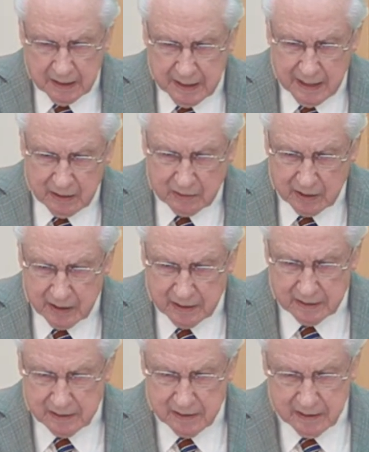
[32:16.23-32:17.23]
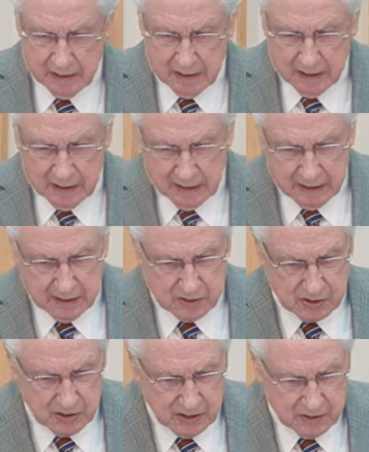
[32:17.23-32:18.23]
Now, he
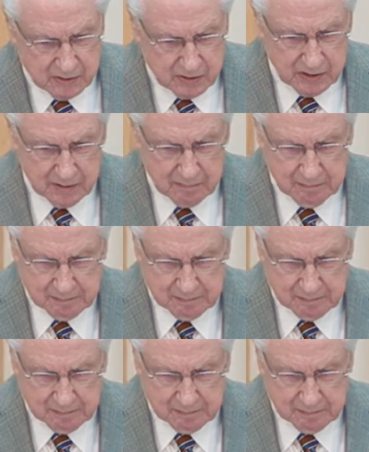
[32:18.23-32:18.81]
says that